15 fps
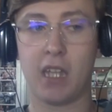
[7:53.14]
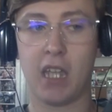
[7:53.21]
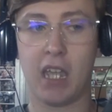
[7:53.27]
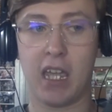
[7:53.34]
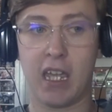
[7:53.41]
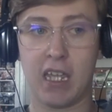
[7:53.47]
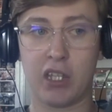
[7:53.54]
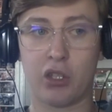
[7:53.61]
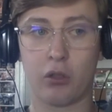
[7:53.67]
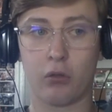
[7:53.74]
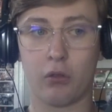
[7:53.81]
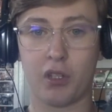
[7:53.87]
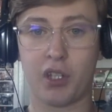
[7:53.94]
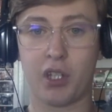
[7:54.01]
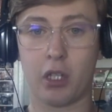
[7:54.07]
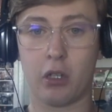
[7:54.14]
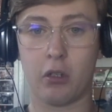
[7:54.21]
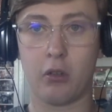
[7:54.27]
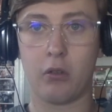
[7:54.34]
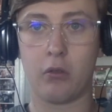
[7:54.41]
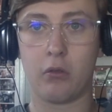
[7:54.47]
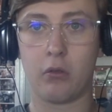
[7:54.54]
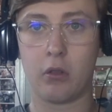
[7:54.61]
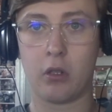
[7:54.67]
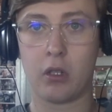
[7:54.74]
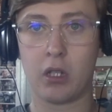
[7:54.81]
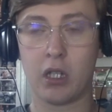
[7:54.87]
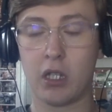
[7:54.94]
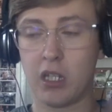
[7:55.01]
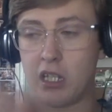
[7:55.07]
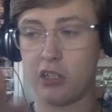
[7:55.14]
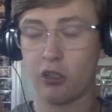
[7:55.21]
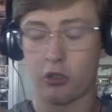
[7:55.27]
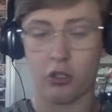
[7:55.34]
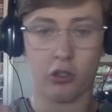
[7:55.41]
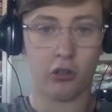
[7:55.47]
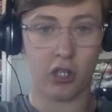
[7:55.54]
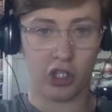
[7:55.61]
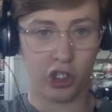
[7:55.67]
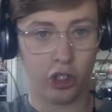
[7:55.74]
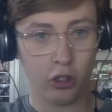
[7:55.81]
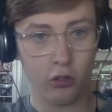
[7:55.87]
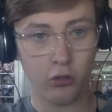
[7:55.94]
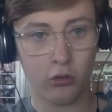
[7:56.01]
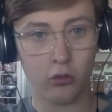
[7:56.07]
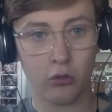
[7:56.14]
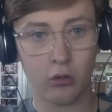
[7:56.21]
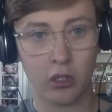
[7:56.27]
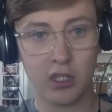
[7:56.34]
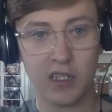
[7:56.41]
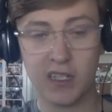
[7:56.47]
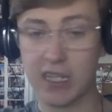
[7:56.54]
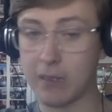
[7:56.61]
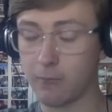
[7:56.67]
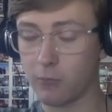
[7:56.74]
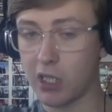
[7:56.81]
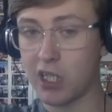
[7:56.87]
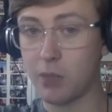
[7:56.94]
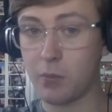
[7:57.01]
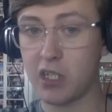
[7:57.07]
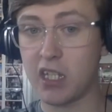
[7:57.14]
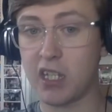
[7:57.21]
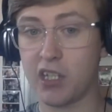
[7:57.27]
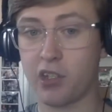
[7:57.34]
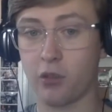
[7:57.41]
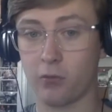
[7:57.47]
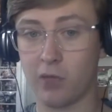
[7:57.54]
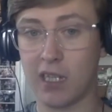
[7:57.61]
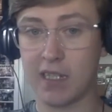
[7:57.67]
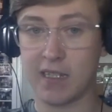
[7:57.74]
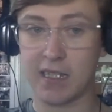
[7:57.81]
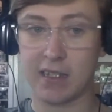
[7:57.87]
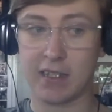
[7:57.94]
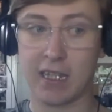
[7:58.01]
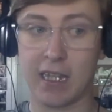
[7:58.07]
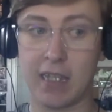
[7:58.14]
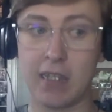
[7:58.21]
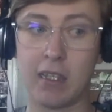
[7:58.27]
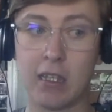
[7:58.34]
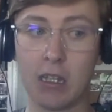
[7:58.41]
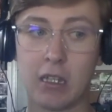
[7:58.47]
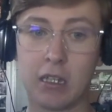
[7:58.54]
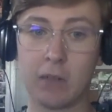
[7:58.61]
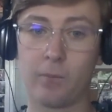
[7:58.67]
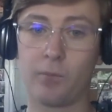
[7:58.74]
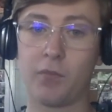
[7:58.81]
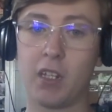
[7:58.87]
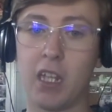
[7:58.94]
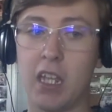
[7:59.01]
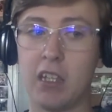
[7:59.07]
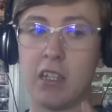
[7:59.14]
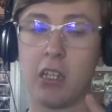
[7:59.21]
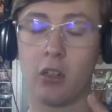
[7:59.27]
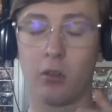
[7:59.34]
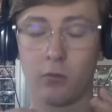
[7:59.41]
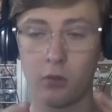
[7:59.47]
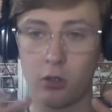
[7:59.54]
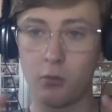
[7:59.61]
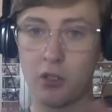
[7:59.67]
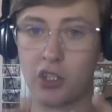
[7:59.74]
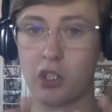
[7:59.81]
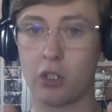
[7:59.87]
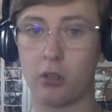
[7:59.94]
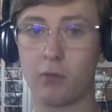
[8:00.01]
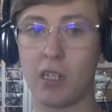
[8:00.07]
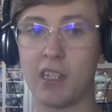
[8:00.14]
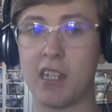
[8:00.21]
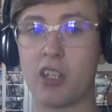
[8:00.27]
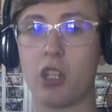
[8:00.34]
And also, in Doctor Strange 2, Sam Raimi is directing that. And there are rumors going around that